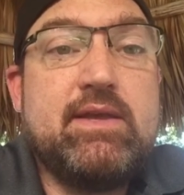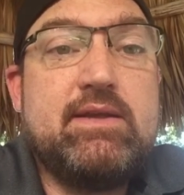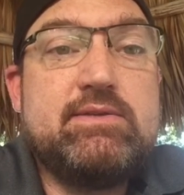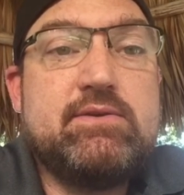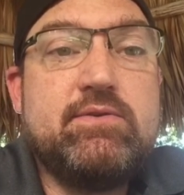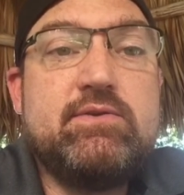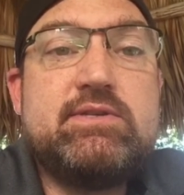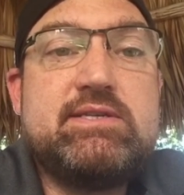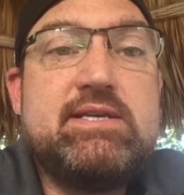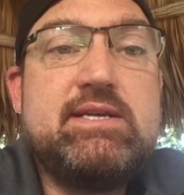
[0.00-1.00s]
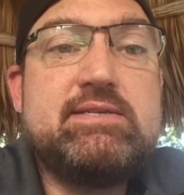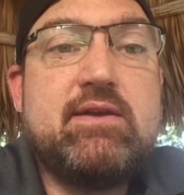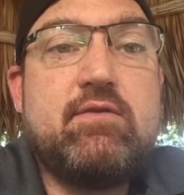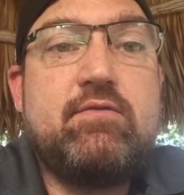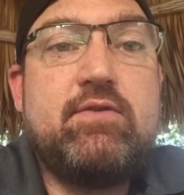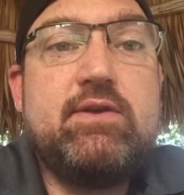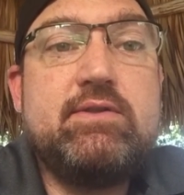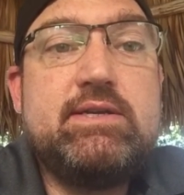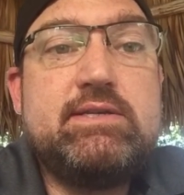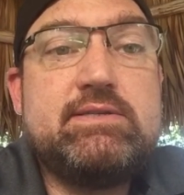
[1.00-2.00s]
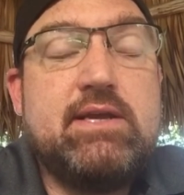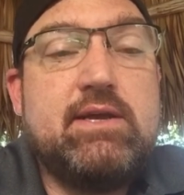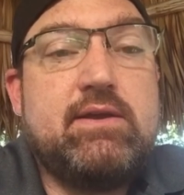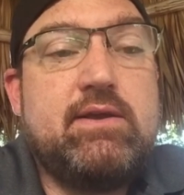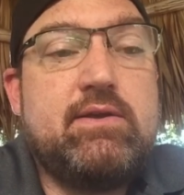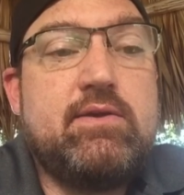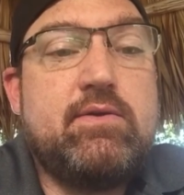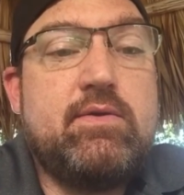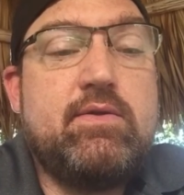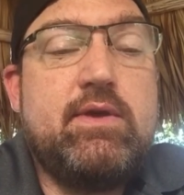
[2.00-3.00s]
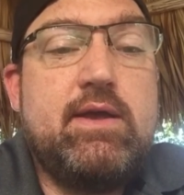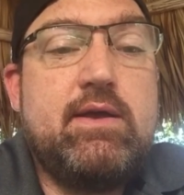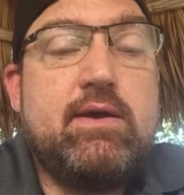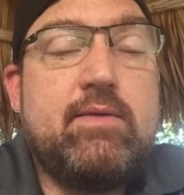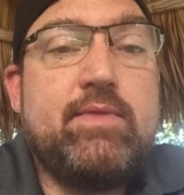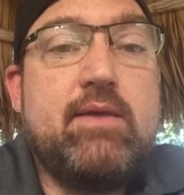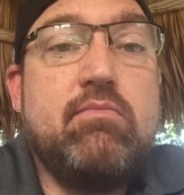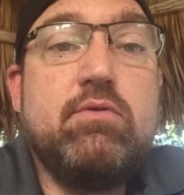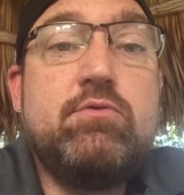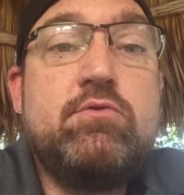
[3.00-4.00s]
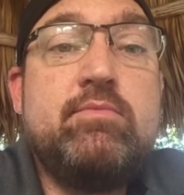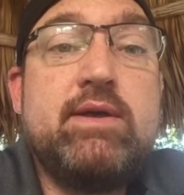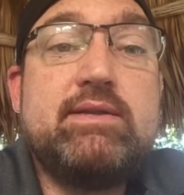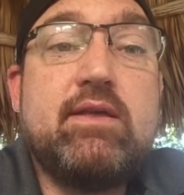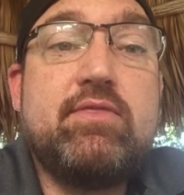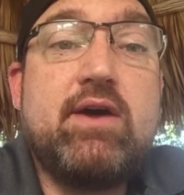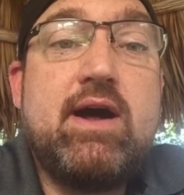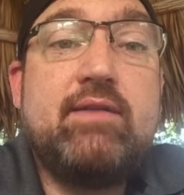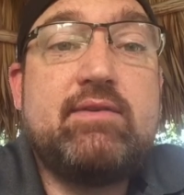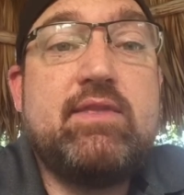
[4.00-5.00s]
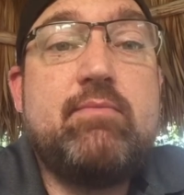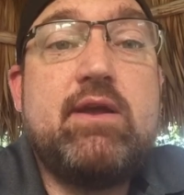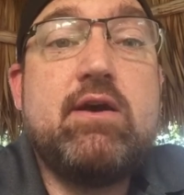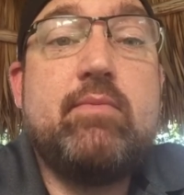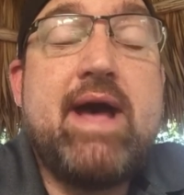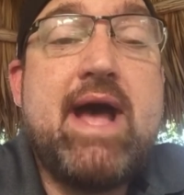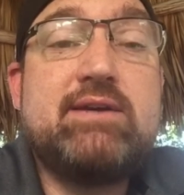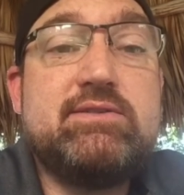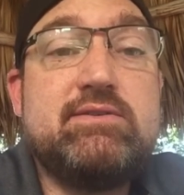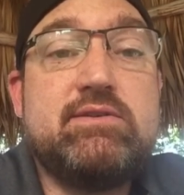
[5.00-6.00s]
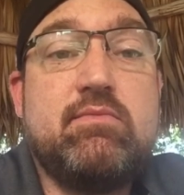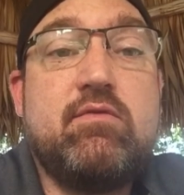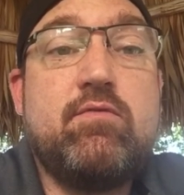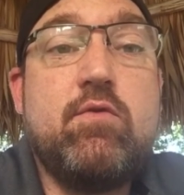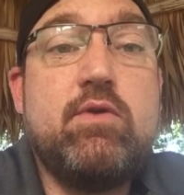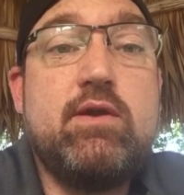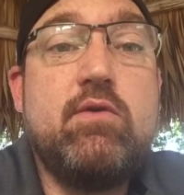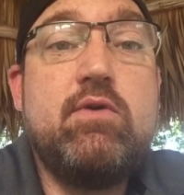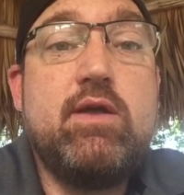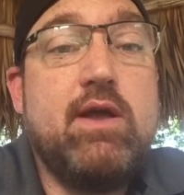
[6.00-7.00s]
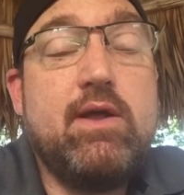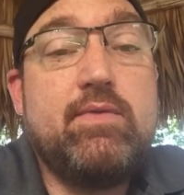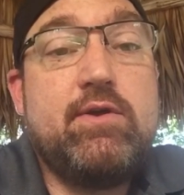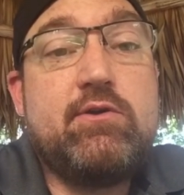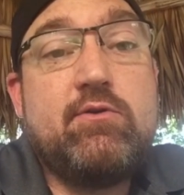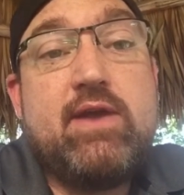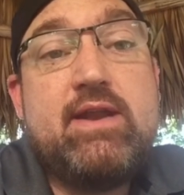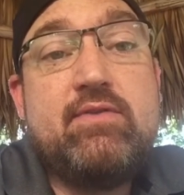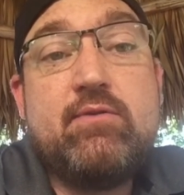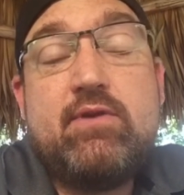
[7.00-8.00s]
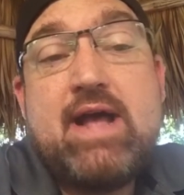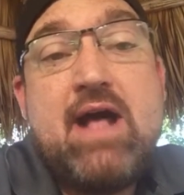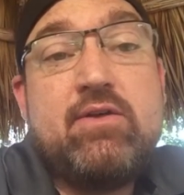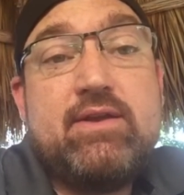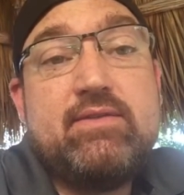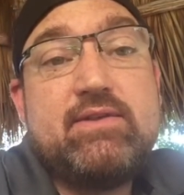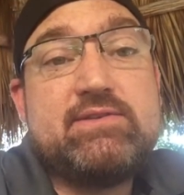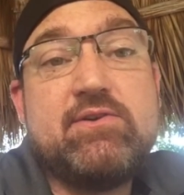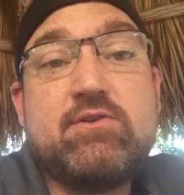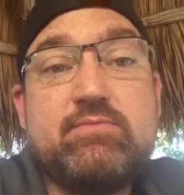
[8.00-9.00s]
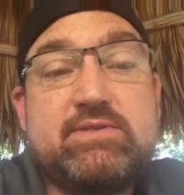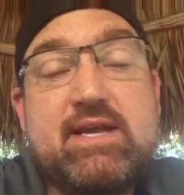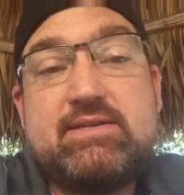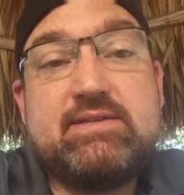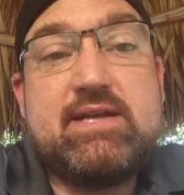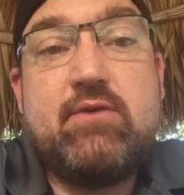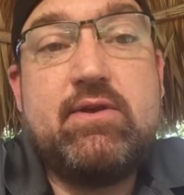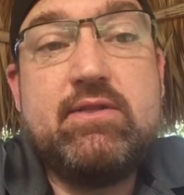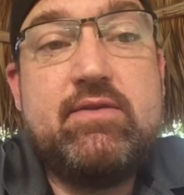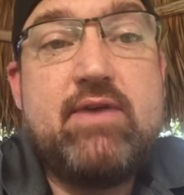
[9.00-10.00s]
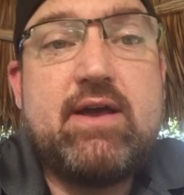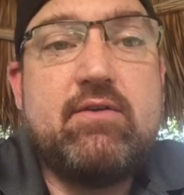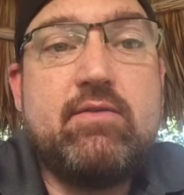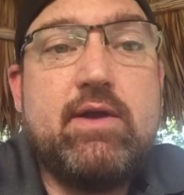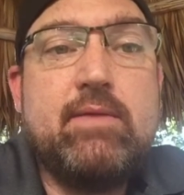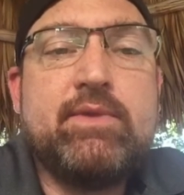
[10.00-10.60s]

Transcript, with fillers: And so those seeds that are feelings, you know, they uh, they bloom into thoughts and they become actions. And before we know it, they're creating the reality and the circumstances that we live out of.